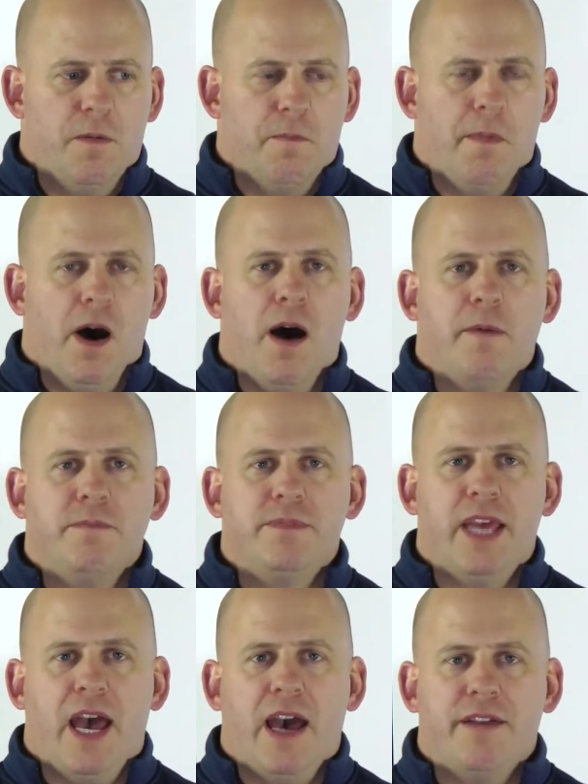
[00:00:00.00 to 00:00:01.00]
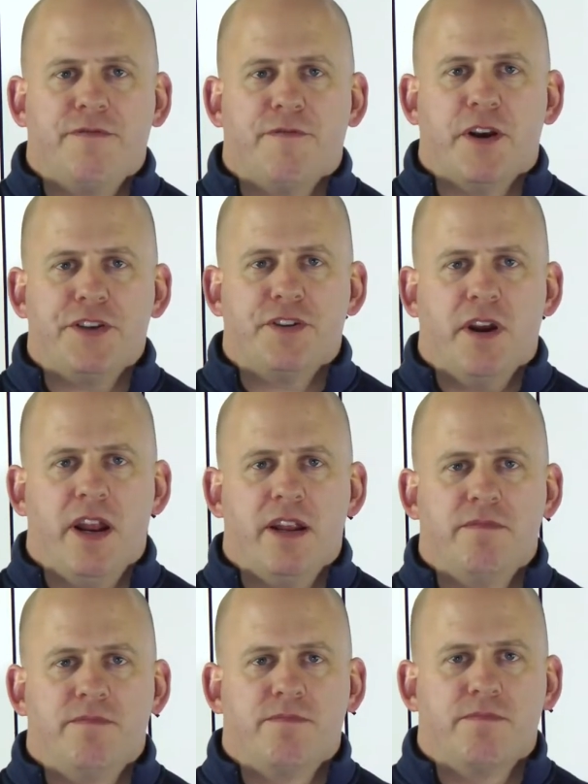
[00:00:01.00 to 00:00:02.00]
mom, dad,
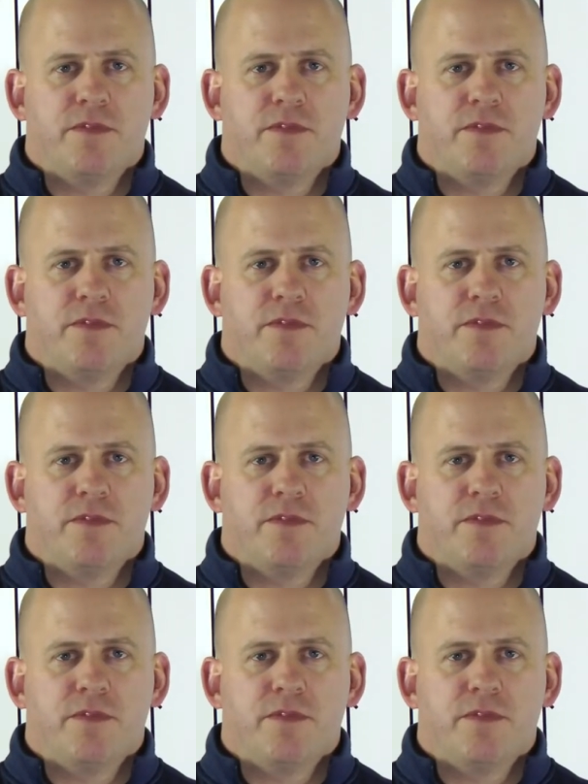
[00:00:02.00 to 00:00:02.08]
frustrated.